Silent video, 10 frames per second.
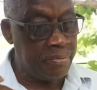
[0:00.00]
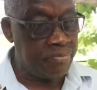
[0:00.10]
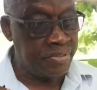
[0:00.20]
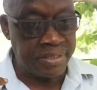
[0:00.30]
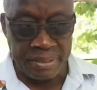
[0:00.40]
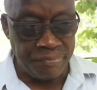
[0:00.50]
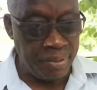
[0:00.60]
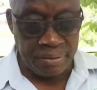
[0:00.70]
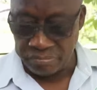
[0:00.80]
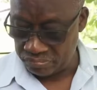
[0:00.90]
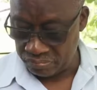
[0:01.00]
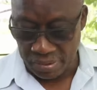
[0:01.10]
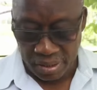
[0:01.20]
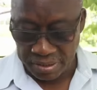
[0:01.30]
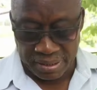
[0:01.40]
several
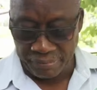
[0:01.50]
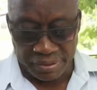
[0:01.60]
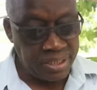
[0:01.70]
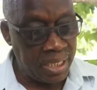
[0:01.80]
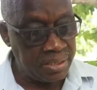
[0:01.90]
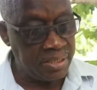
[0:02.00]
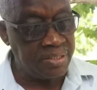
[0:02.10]
challenges.